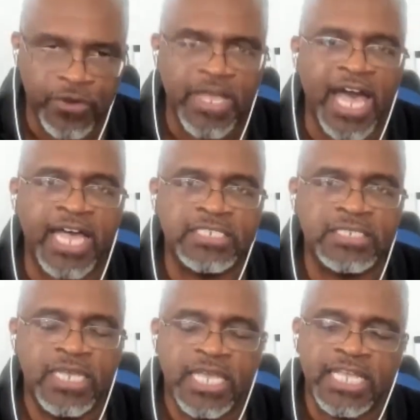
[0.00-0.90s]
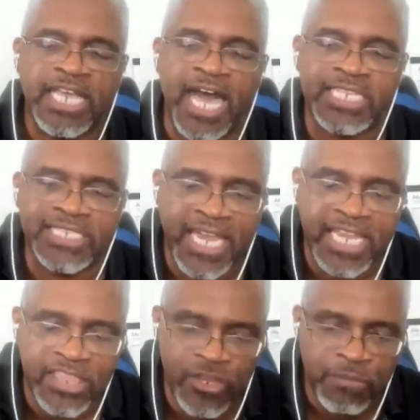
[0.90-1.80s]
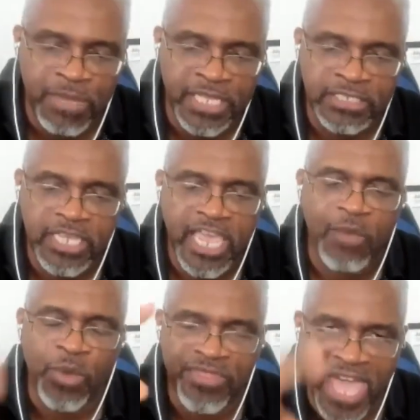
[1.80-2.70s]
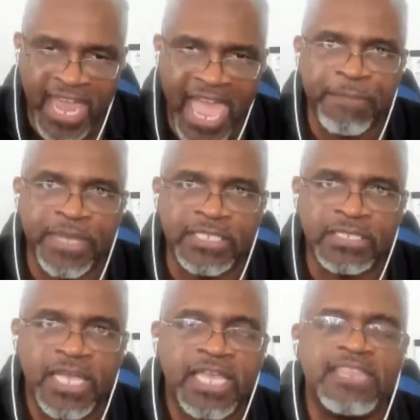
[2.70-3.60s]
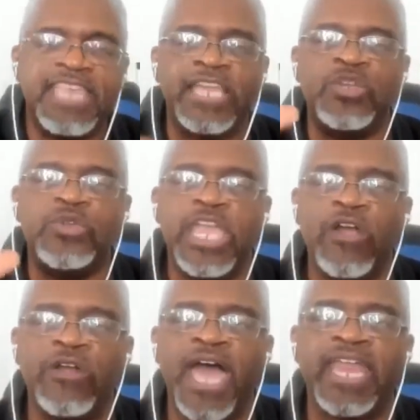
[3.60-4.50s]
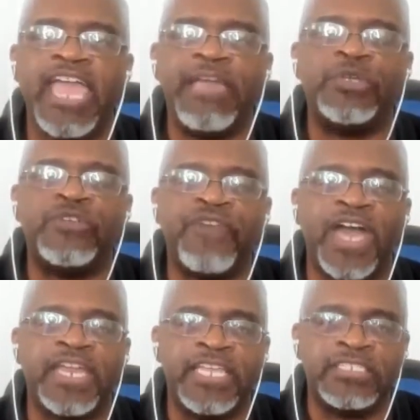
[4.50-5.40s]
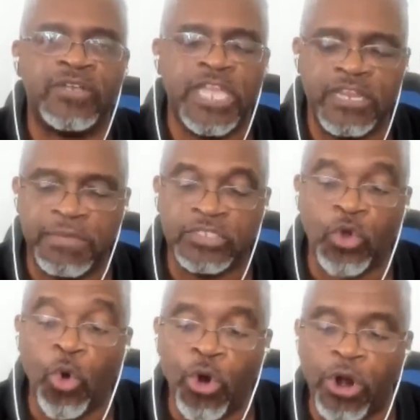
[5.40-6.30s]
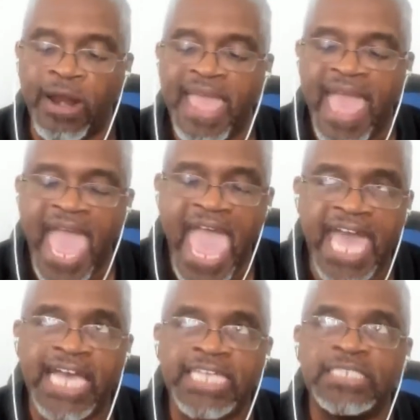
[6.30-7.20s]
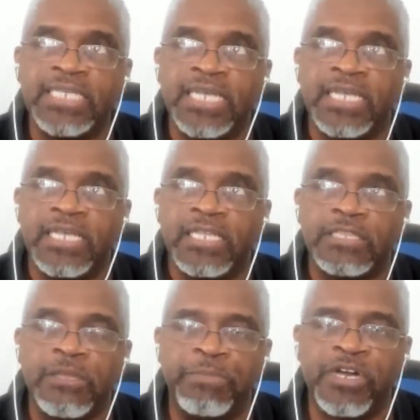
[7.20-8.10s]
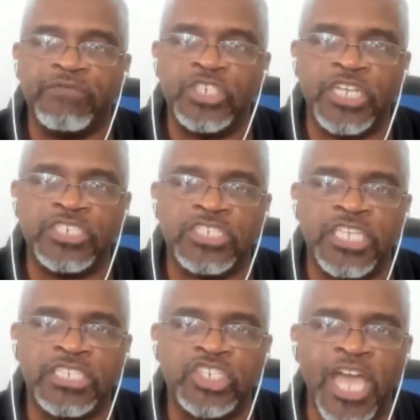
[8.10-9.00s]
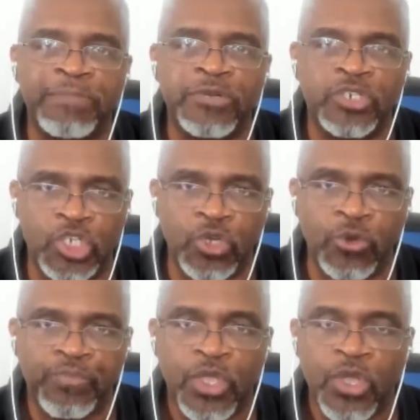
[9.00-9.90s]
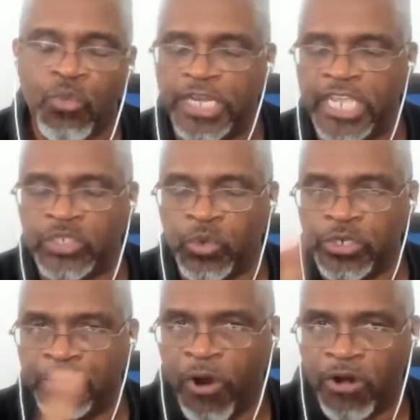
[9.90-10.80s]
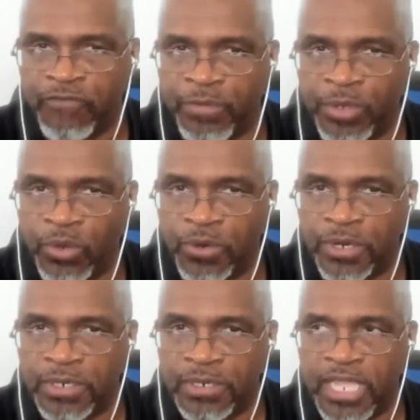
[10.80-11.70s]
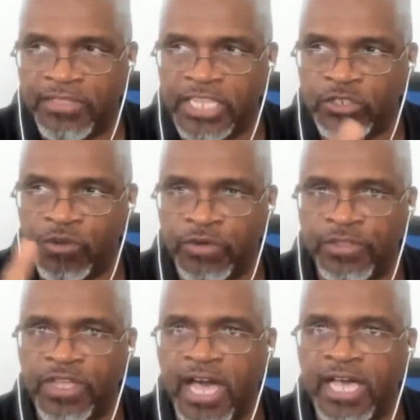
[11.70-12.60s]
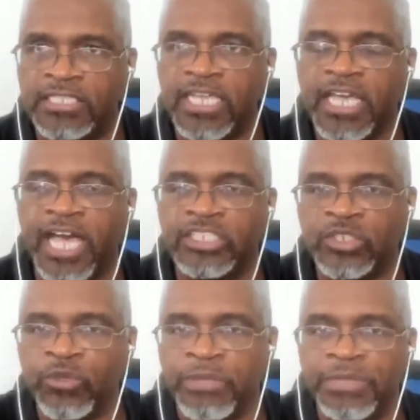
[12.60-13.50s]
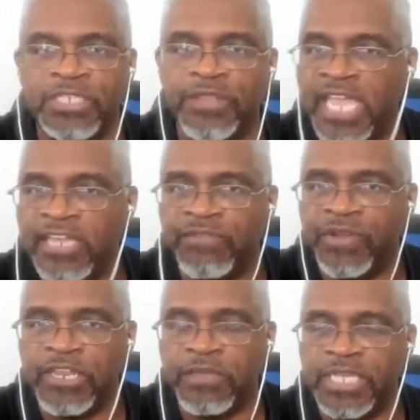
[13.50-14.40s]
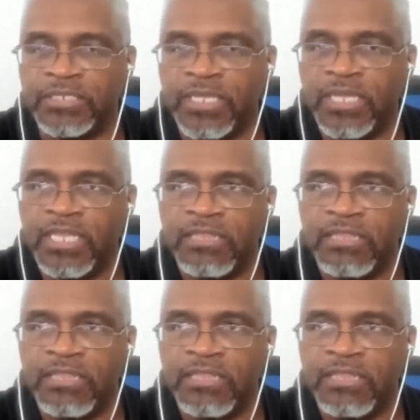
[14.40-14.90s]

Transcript: other gods. God is not in their midst. And when that happens, they are not able to fight against their enemies. Or as the book of Judges says in chapter 2, when Israel departed from the Lord and they served other gods, God sold them into the hand of their enemies.